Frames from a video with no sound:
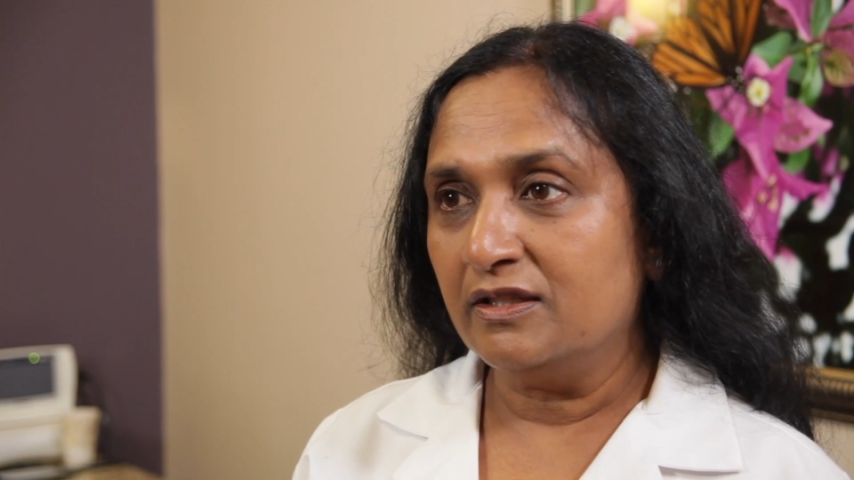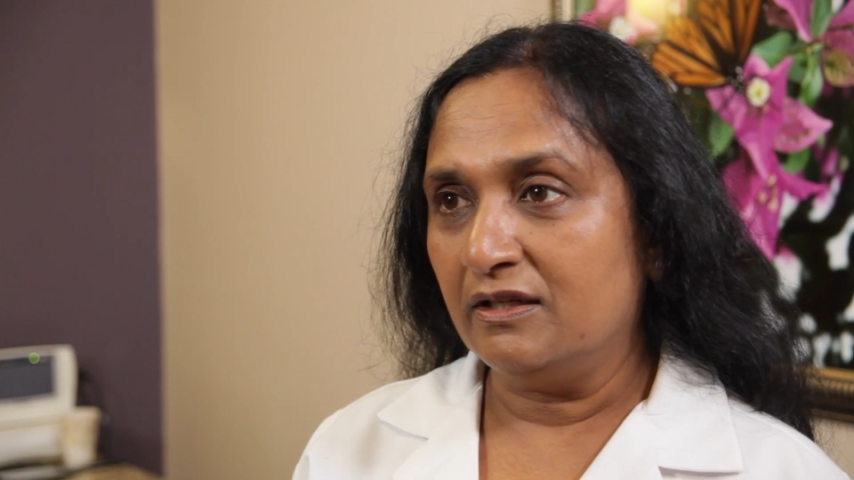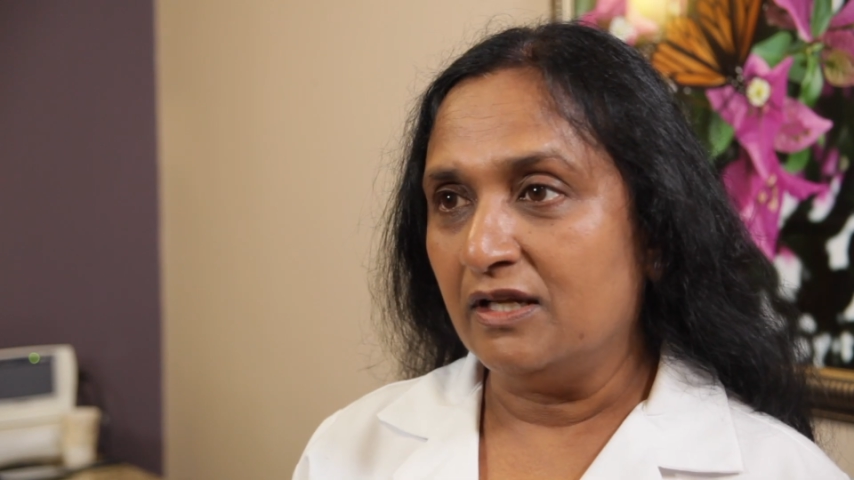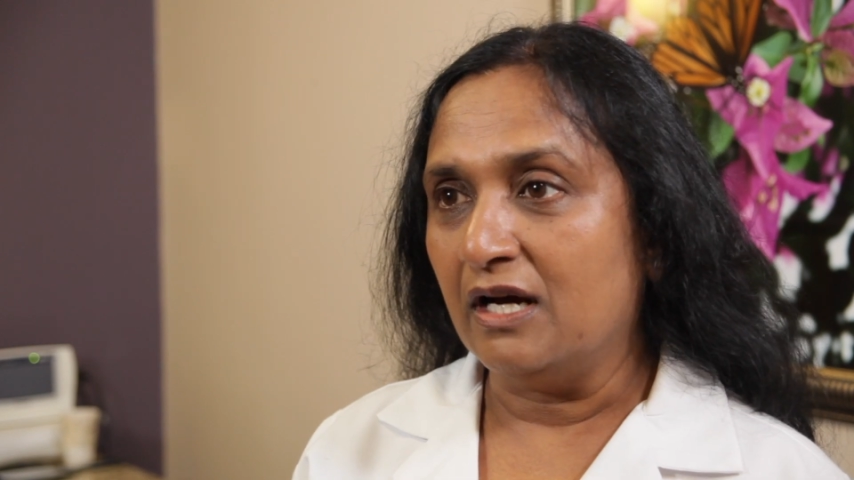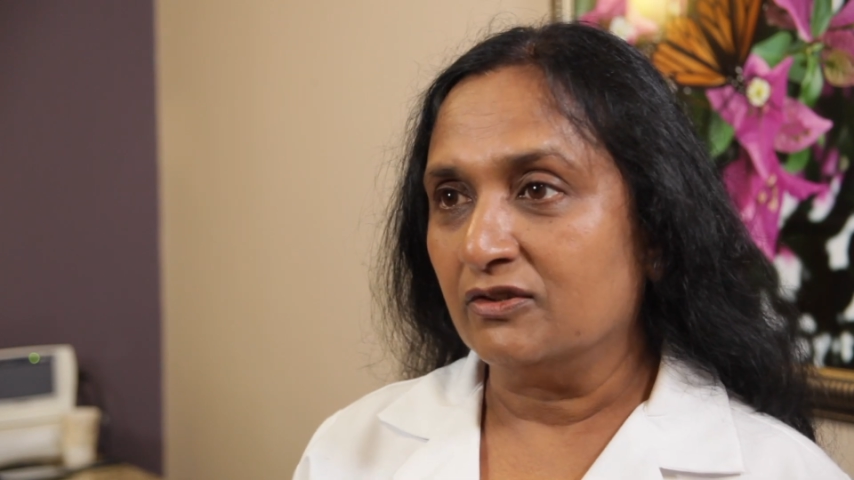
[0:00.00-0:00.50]
their
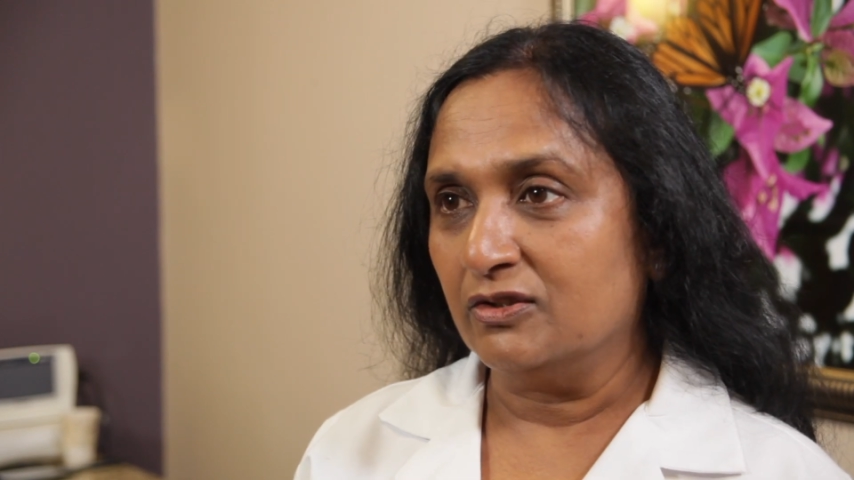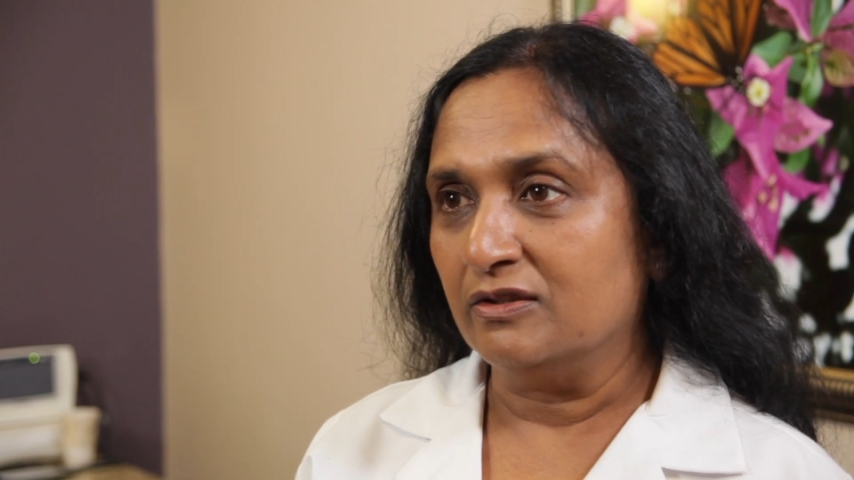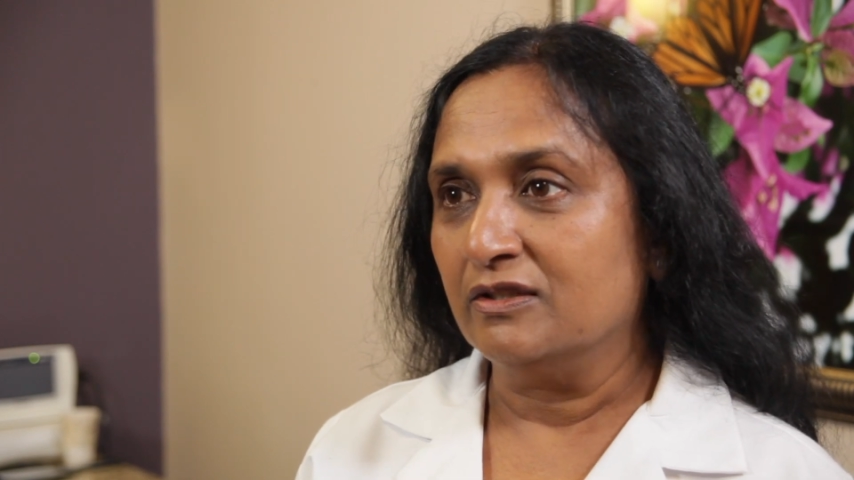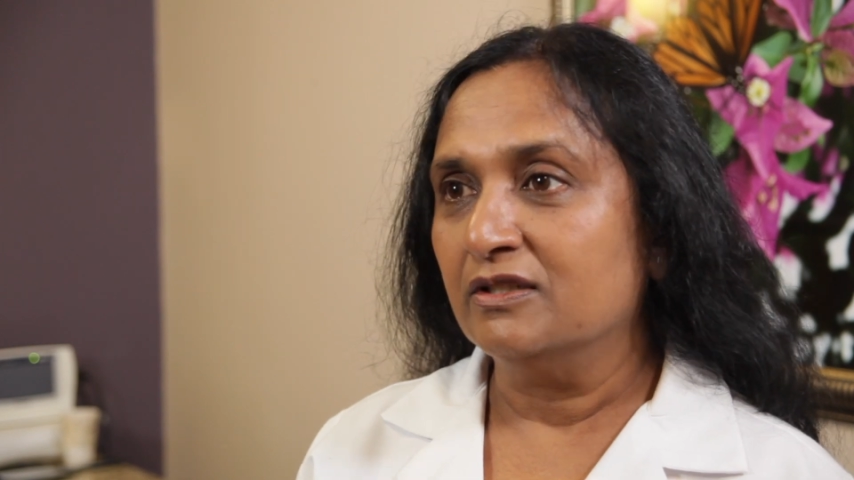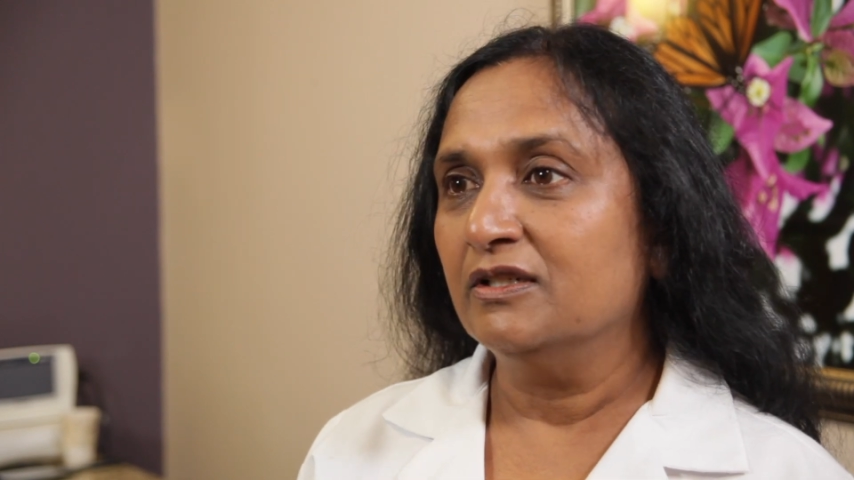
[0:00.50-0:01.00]
doctor
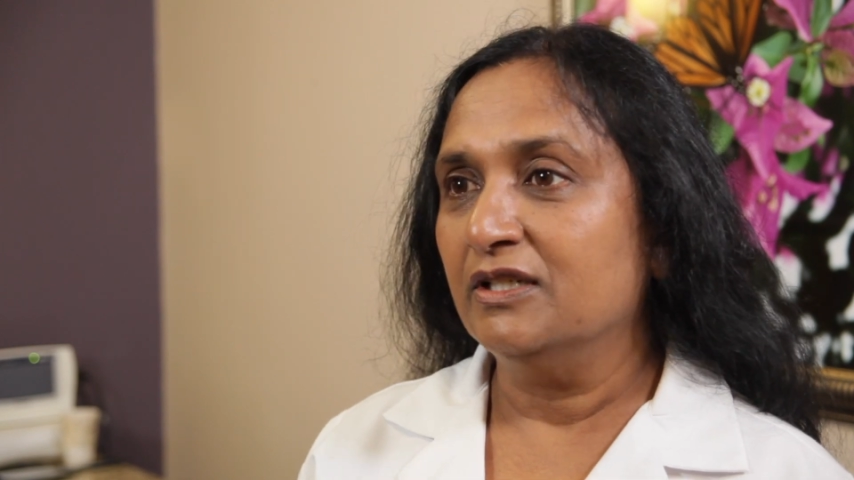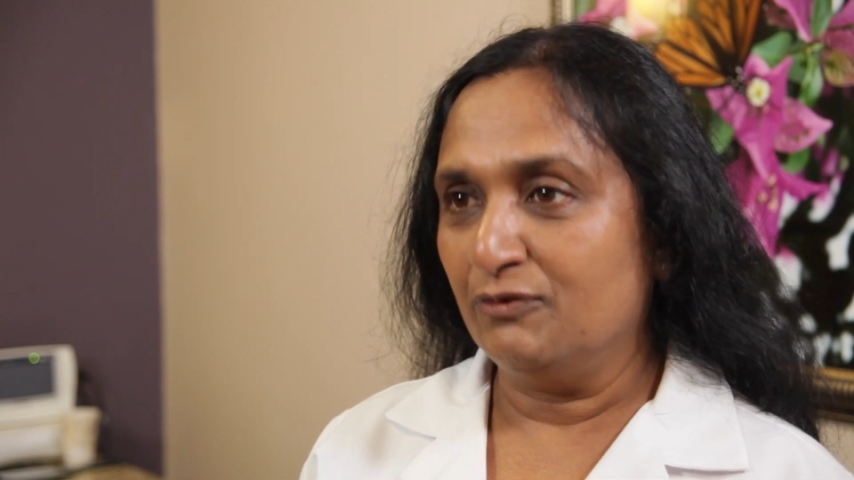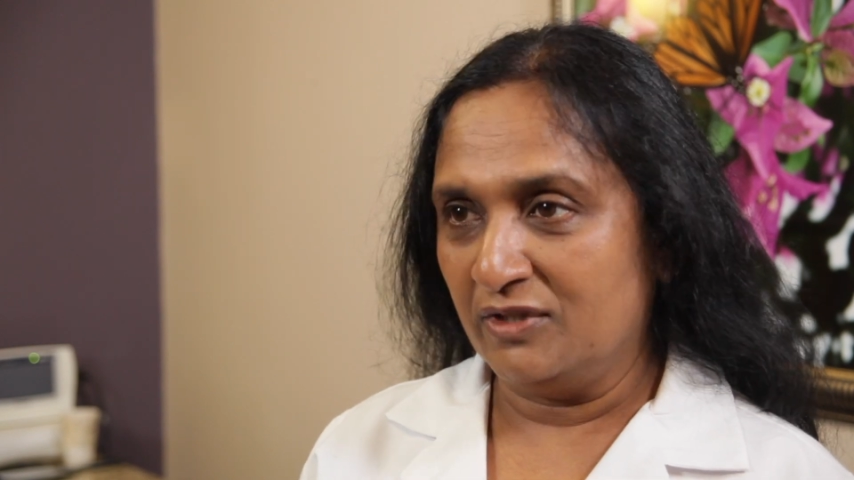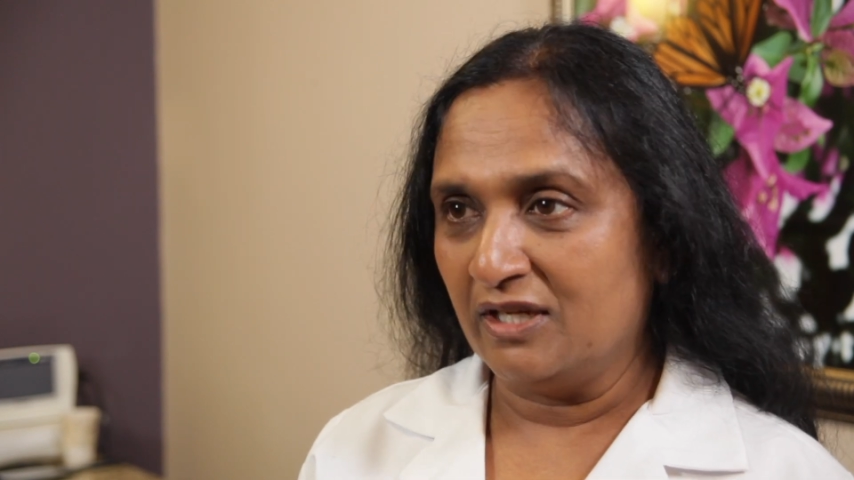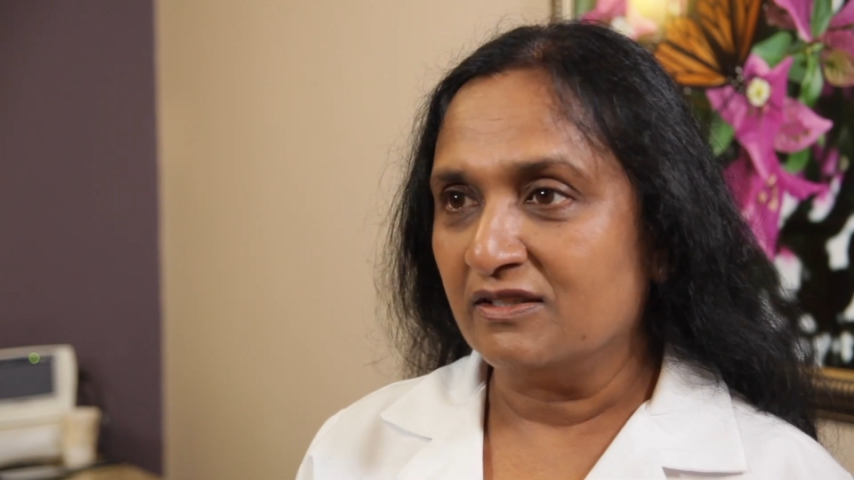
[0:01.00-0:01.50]
if they are